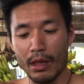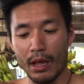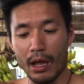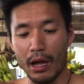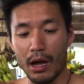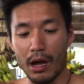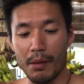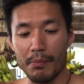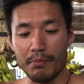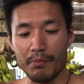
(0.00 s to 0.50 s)

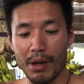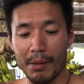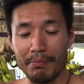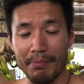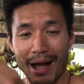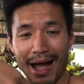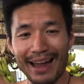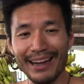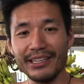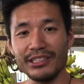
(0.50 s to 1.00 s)
My
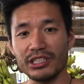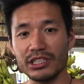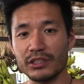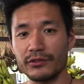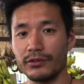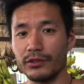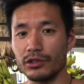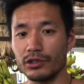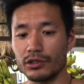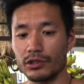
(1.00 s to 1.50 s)
body
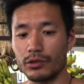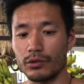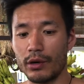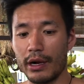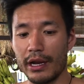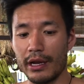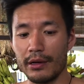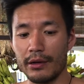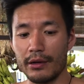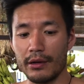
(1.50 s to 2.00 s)
just feels
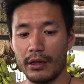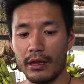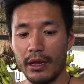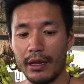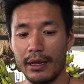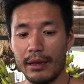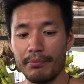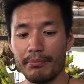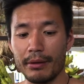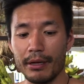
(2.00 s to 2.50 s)
great.
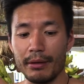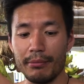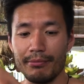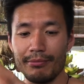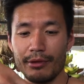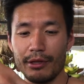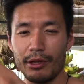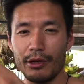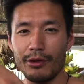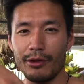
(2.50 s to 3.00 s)
But
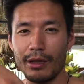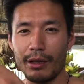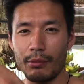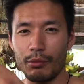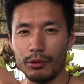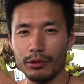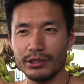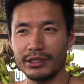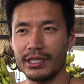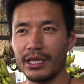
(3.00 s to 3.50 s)
you know, I
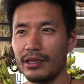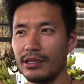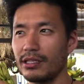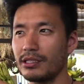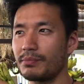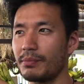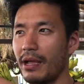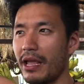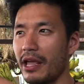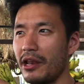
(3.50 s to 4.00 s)
will say
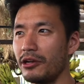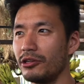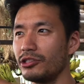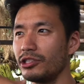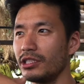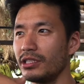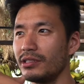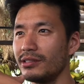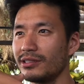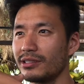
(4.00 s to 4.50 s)
this, my
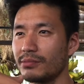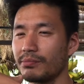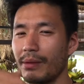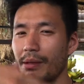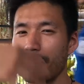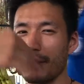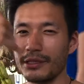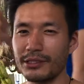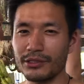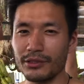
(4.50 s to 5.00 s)

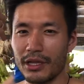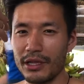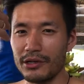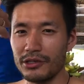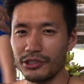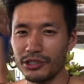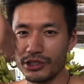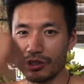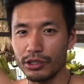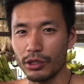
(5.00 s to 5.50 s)
mental
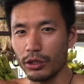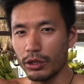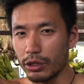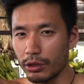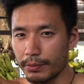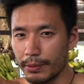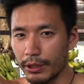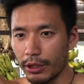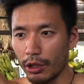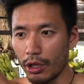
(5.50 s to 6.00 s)
energy is a
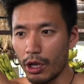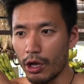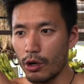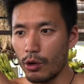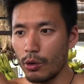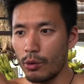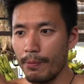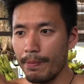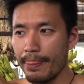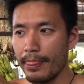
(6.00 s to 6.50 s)
little bit
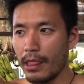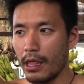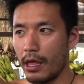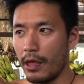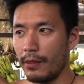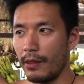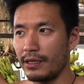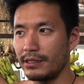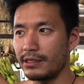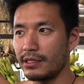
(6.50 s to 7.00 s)
low.
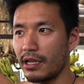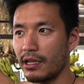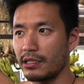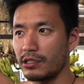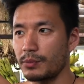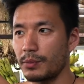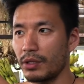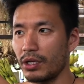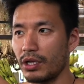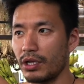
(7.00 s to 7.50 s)
And they say
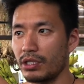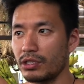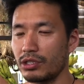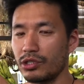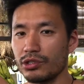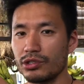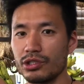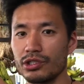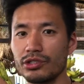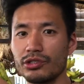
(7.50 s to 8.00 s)
it's because
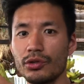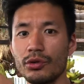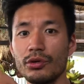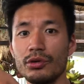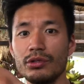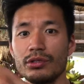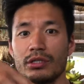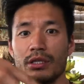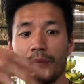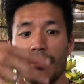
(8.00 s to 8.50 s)
you're just so
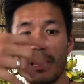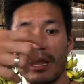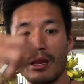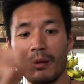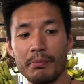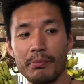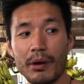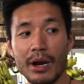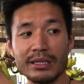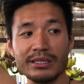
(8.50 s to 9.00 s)
used to
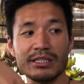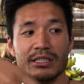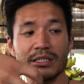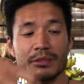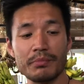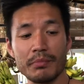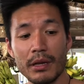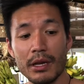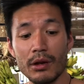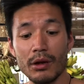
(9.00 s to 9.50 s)
eating
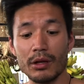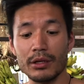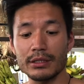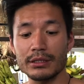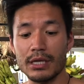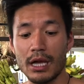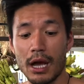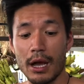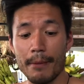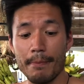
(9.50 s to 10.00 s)
processed meat all
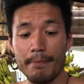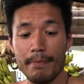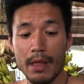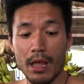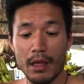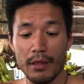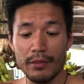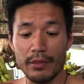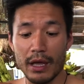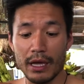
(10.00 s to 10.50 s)
the time
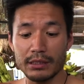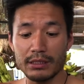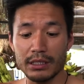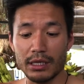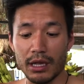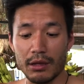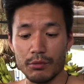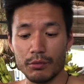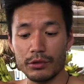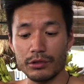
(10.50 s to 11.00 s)
that to
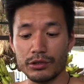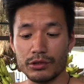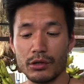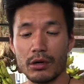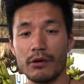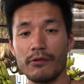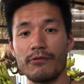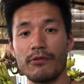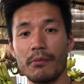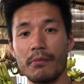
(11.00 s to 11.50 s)
get
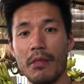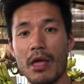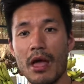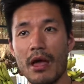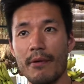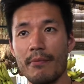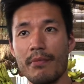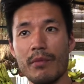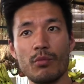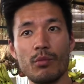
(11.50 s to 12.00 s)
withdrawn from
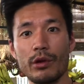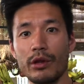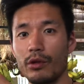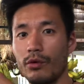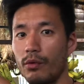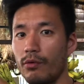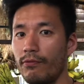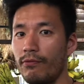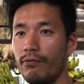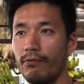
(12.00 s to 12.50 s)
that when
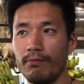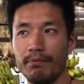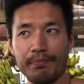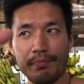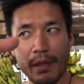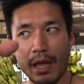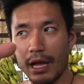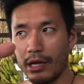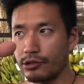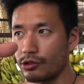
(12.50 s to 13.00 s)
you've
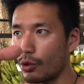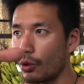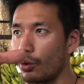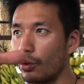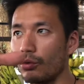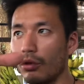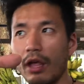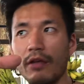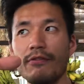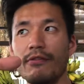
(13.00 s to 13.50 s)
had your
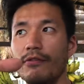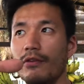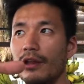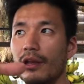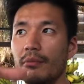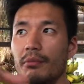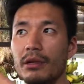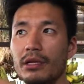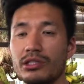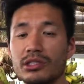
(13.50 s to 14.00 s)
whole life of
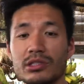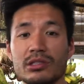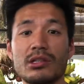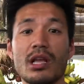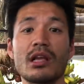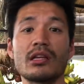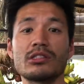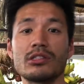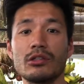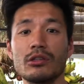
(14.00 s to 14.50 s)
eating meat just
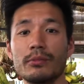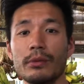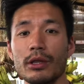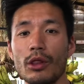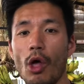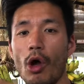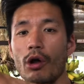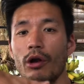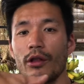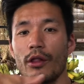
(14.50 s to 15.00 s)
takes a little bit
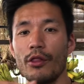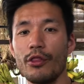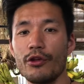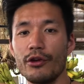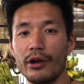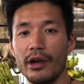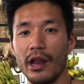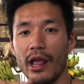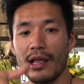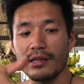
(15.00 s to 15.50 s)
longer than
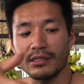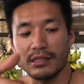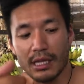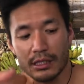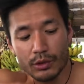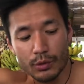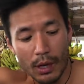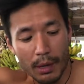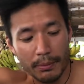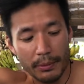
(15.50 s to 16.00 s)
30 days. And
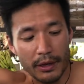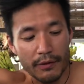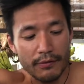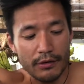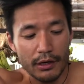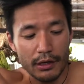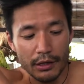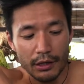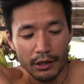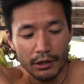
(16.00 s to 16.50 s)
that's why I'm giving
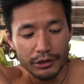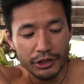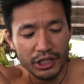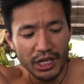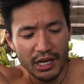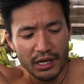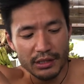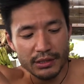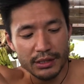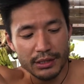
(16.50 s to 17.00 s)
it another
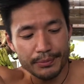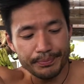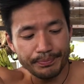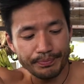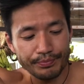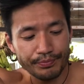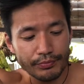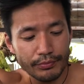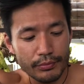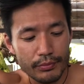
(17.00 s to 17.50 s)
chance.
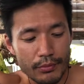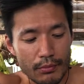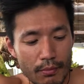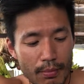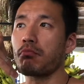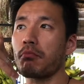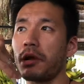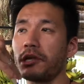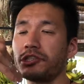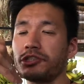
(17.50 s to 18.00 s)

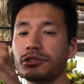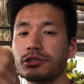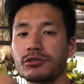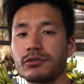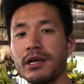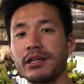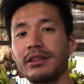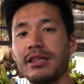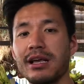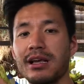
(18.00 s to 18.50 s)
My
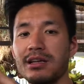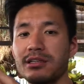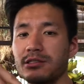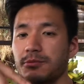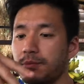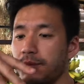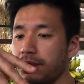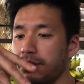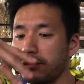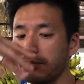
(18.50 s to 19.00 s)
strength has
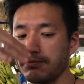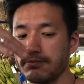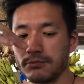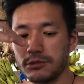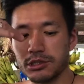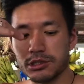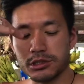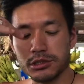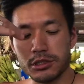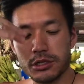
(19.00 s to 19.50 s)
been
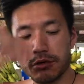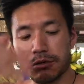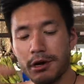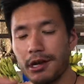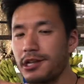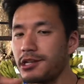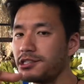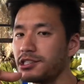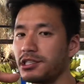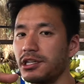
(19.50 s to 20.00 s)
just
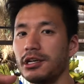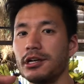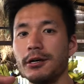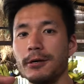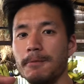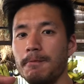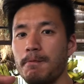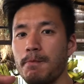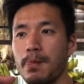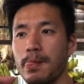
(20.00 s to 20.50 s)
crazy
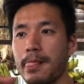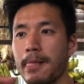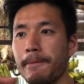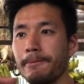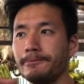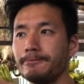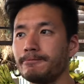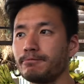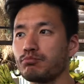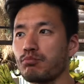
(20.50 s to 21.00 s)
good.
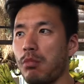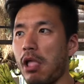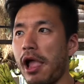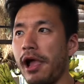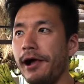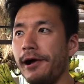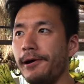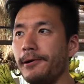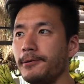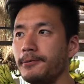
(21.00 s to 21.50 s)

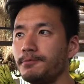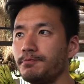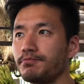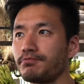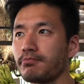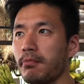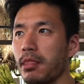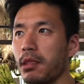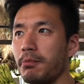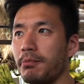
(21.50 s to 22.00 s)
And
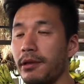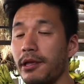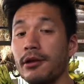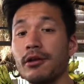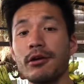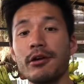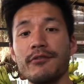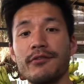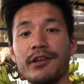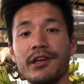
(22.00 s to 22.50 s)
being
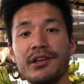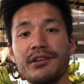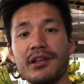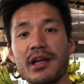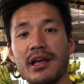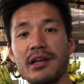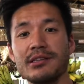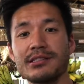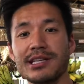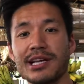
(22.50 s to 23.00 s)
on a vegan
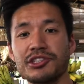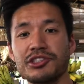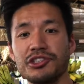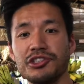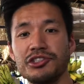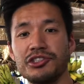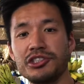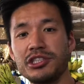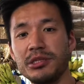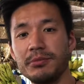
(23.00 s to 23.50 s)
diet is
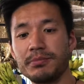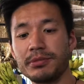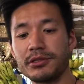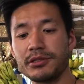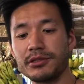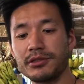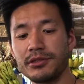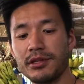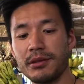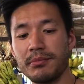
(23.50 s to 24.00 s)
actually
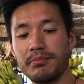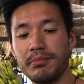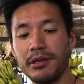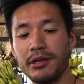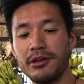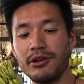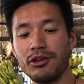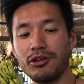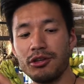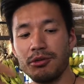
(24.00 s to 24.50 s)
cheaper than
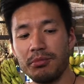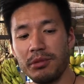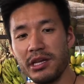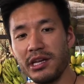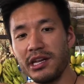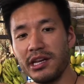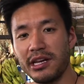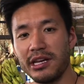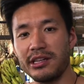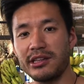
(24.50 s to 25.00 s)
being on the
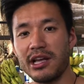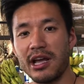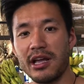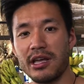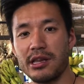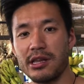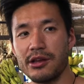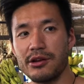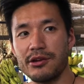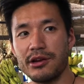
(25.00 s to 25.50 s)
meat eating
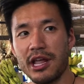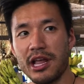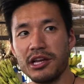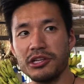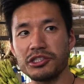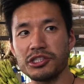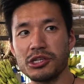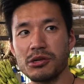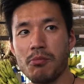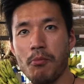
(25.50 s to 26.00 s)
diet here in
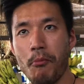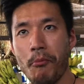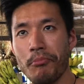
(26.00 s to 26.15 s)
Asia.